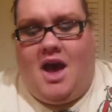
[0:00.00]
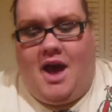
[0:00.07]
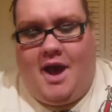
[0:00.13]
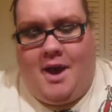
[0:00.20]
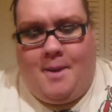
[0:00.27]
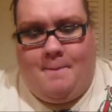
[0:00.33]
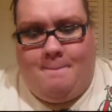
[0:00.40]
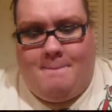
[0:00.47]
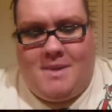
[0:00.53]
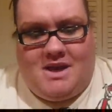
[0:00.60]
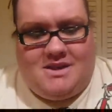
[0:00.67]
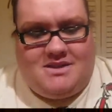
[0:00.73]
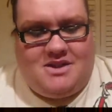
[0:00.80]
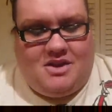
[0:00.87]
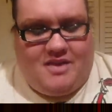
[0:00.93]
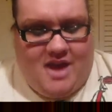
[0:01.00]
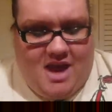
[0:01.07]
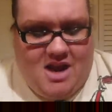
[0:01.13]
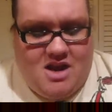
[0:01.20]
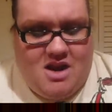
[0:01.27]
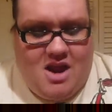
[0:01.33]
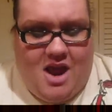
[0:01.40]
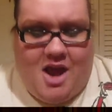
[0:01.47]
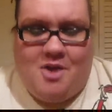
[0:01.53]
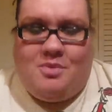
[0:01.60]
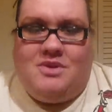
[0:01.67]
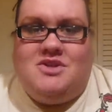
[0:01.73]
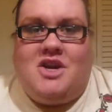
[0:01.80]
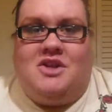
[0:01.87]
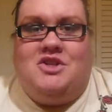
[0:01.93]
Until then, I
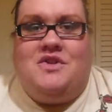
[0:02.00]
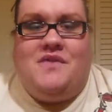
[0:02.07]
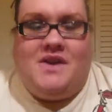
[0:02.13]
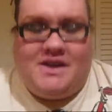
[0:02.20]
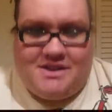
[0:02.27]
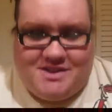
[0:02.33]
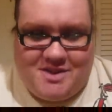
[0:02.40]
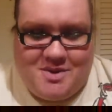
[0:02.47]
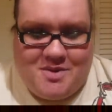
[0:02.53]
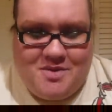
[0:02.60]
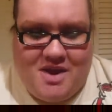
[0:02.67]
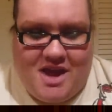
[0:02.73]
will talk to you very soon,